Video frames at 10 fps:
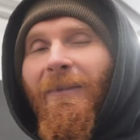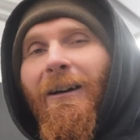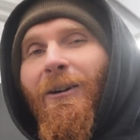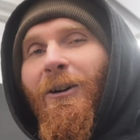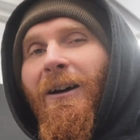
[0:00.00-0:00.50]

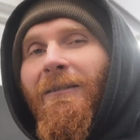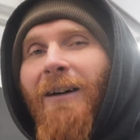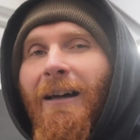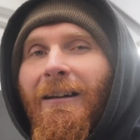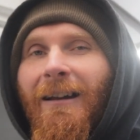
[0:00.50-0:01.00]
Now I've
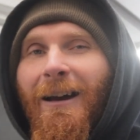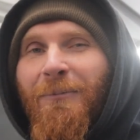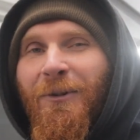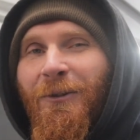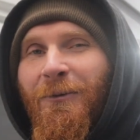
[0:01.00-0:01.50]
had an
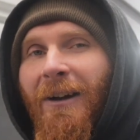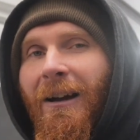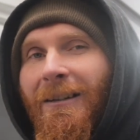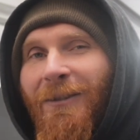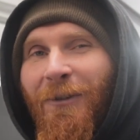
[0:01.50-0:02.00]
absolute
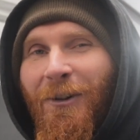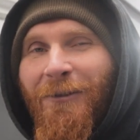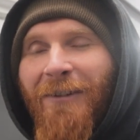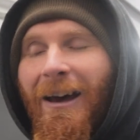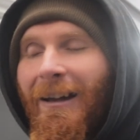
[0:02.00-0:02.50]
guts full
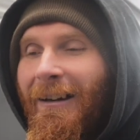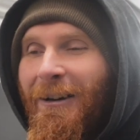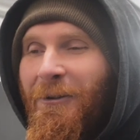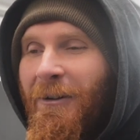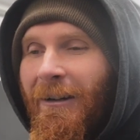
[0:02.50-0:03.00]
of that
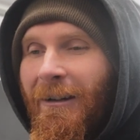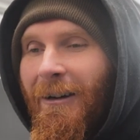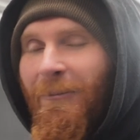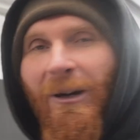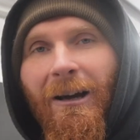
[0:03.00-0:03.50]
now, I
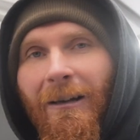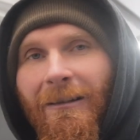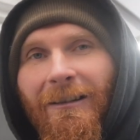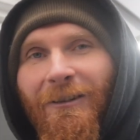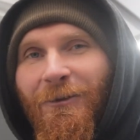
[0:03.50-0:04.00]
can't be
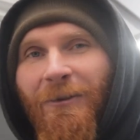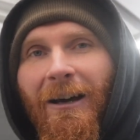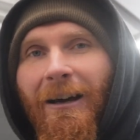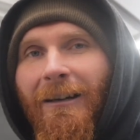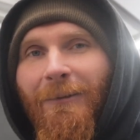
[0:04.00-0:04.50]
asked to do
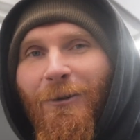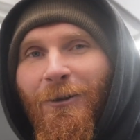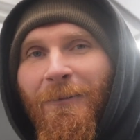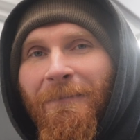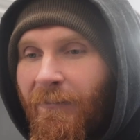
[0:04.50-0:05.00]
that
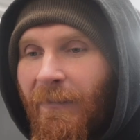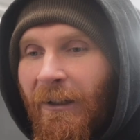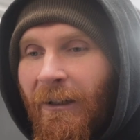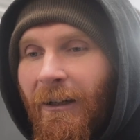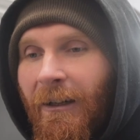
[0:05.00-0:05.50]
anymore.
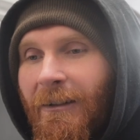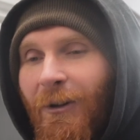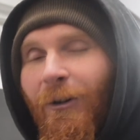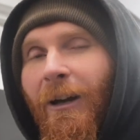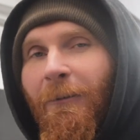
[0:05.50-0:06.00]

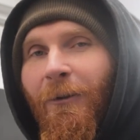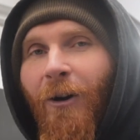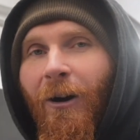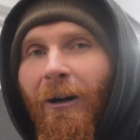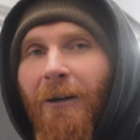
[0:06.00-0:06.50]
Don't get me
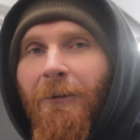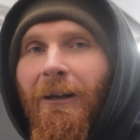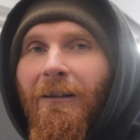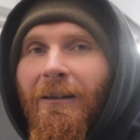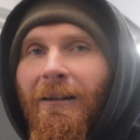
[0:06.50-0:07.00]
wrong, I
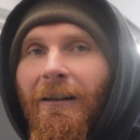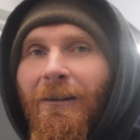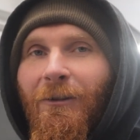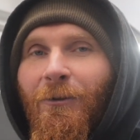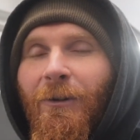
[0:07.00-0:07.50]
will still
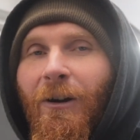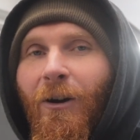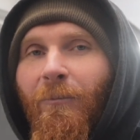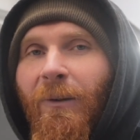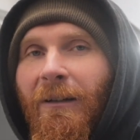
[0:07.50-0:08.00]
do the
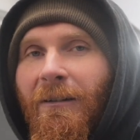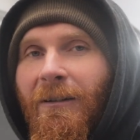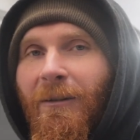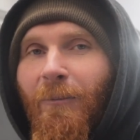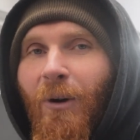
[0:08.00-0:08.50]
odd
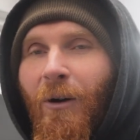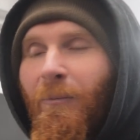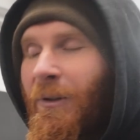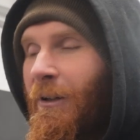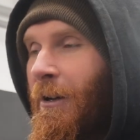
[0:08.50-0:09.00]
bits and
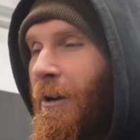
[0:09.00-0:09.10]
bobs,